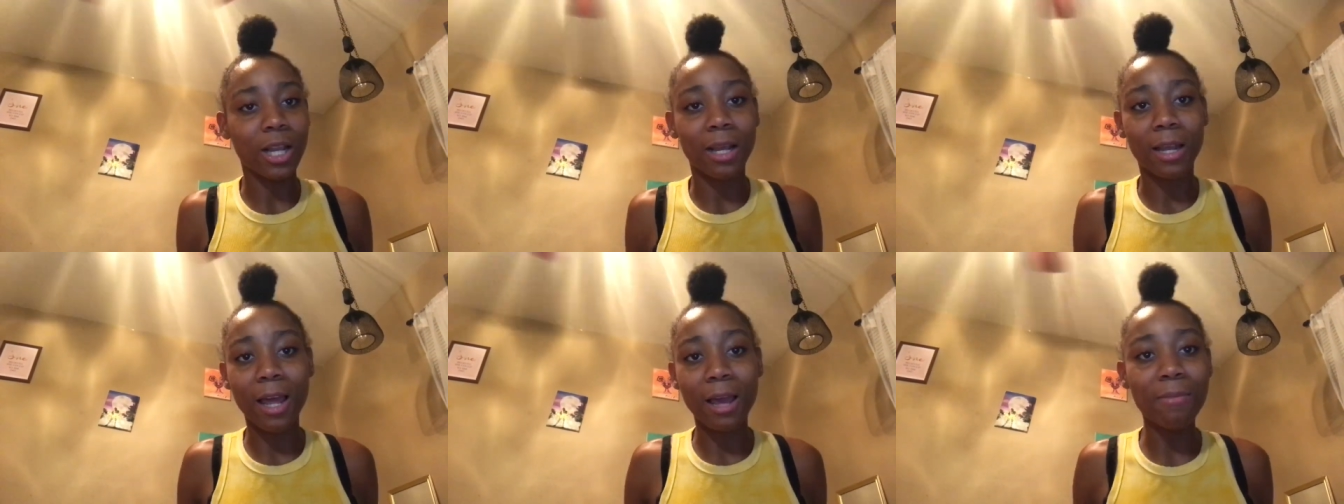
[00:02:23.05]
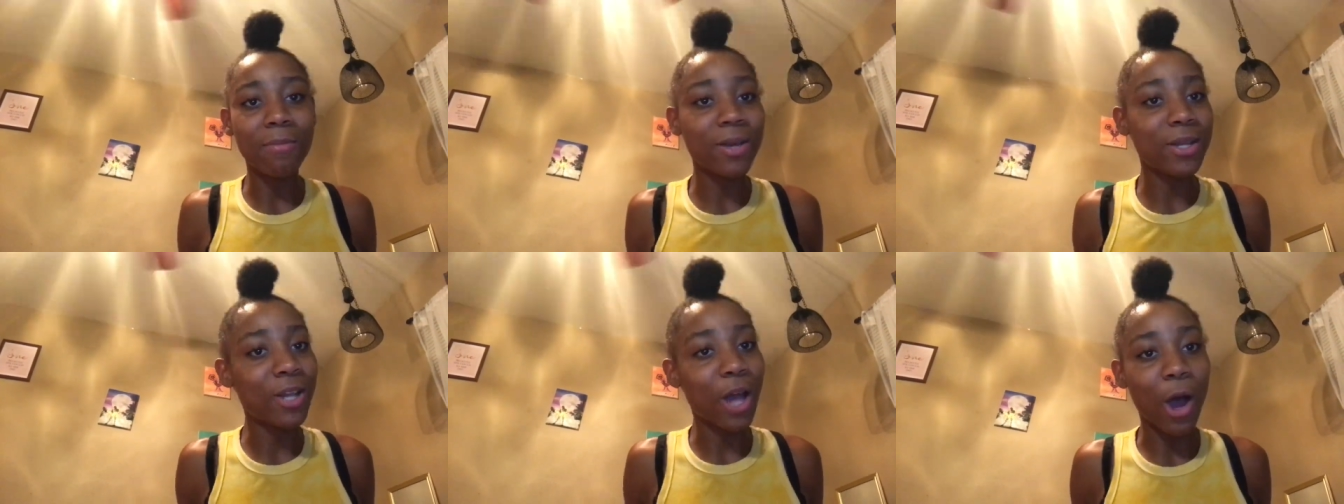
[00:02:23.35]
Let
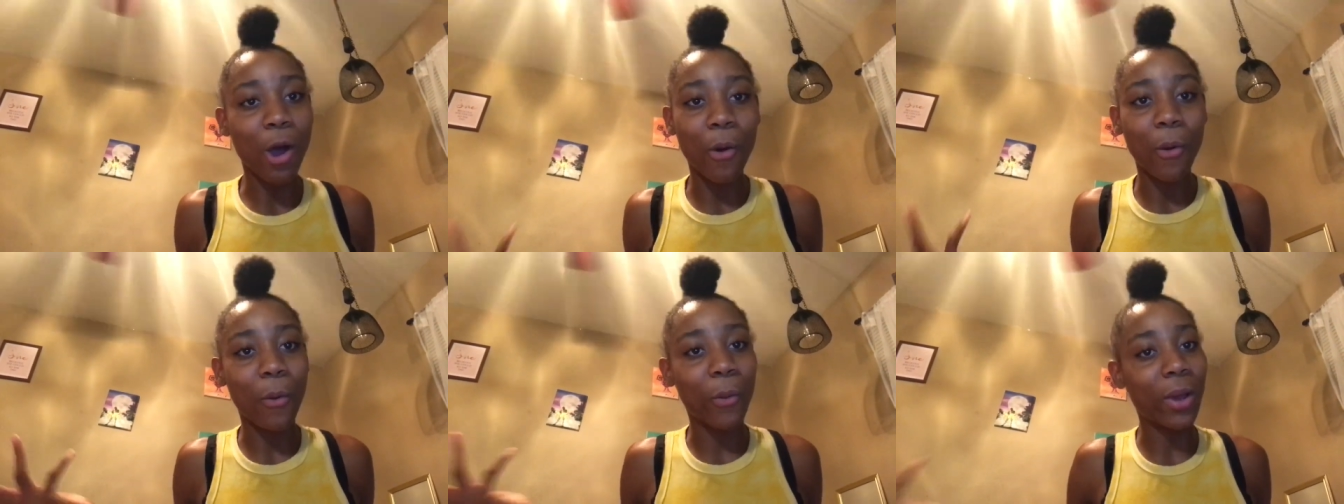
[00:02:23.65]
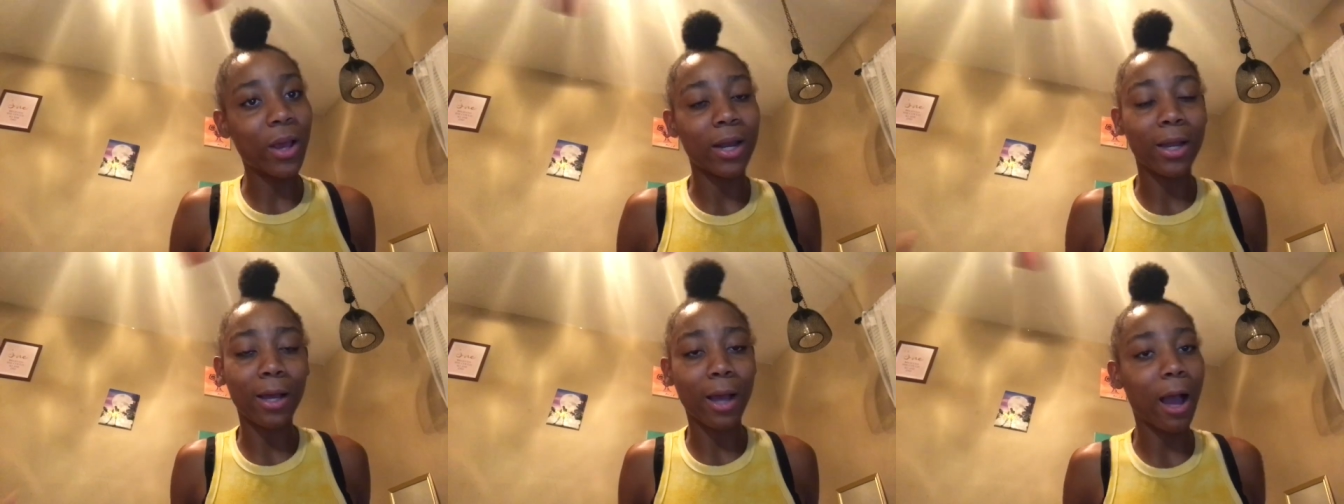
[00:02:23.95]
me know
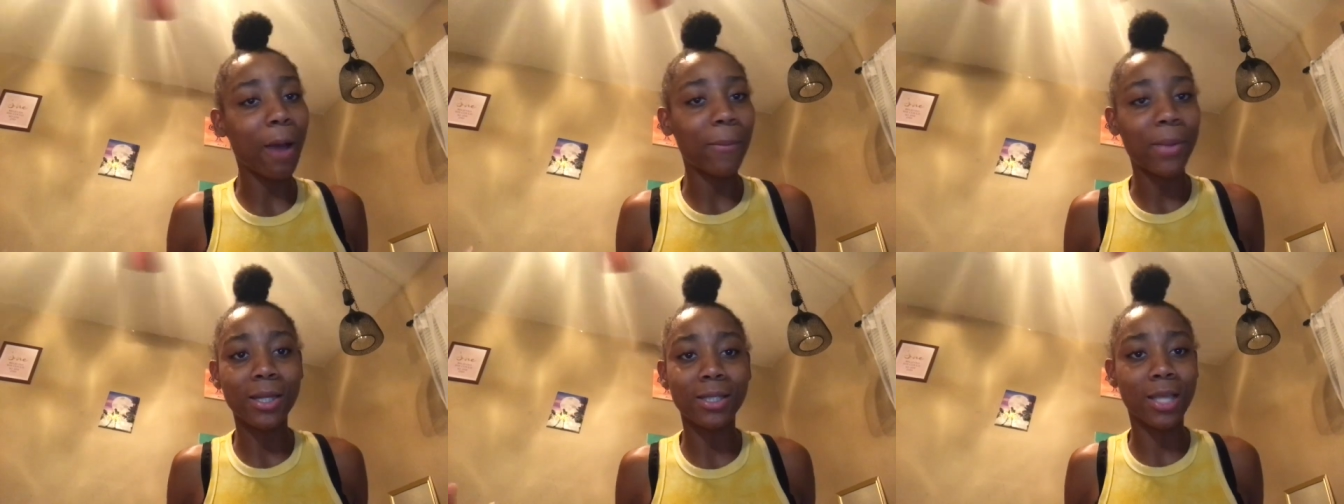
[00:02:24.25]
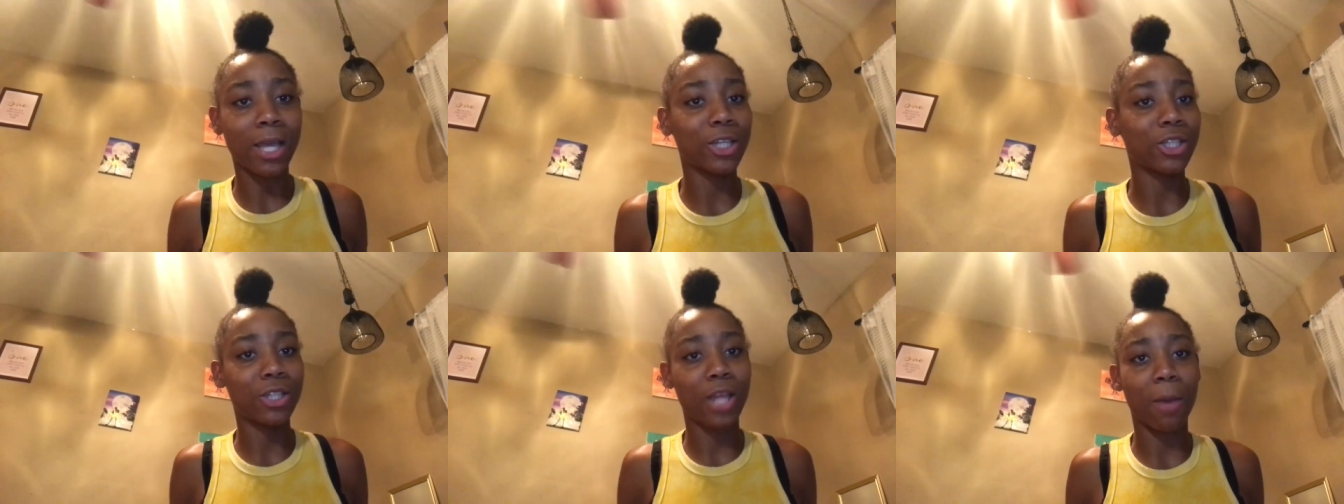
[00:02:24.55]
in the comment
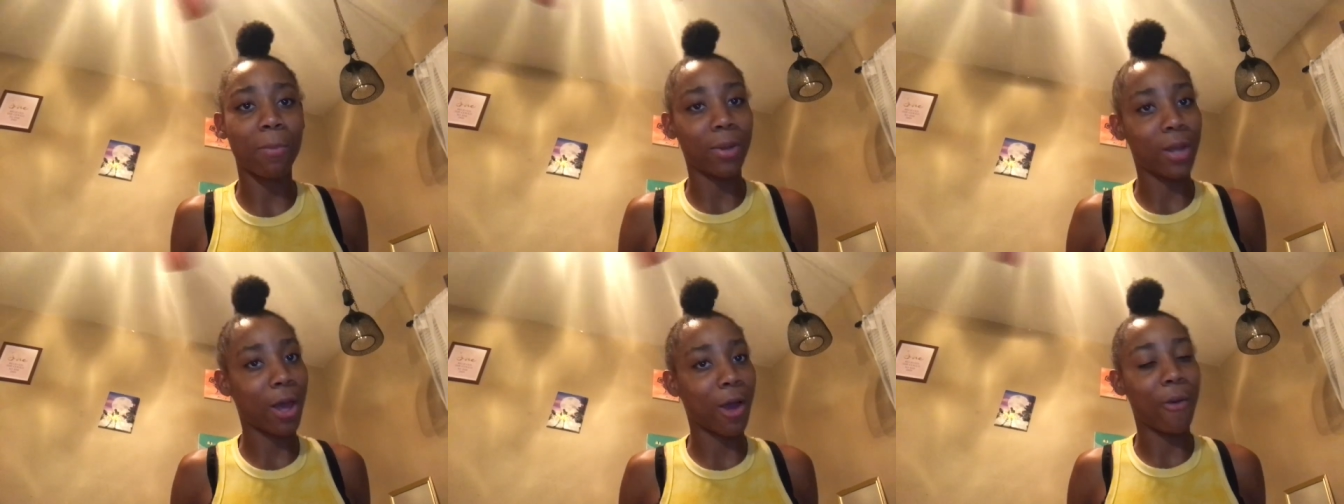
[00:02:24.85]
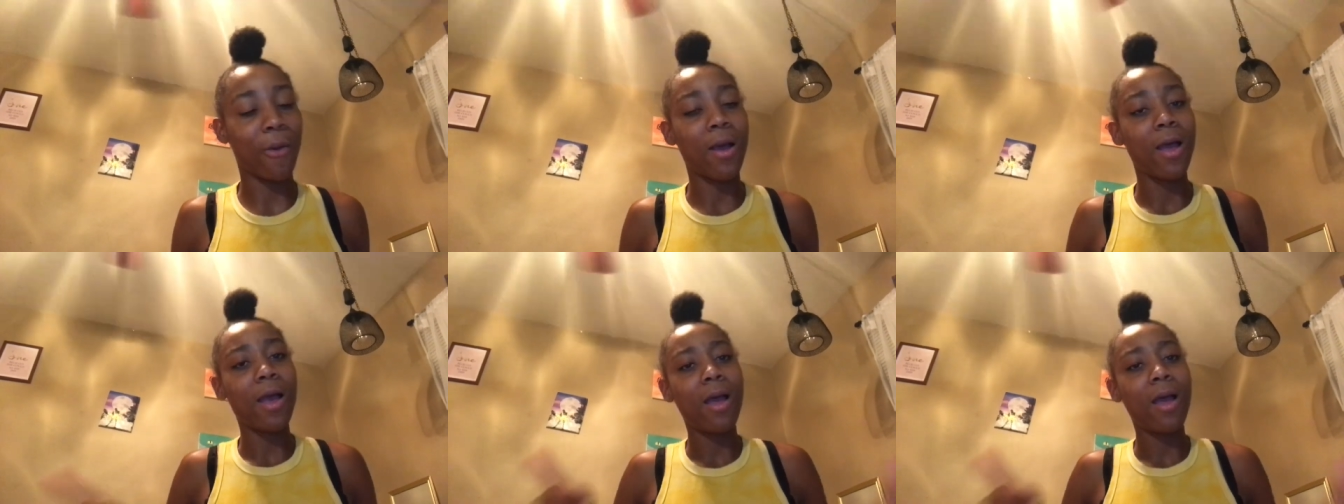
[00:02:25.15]
section down below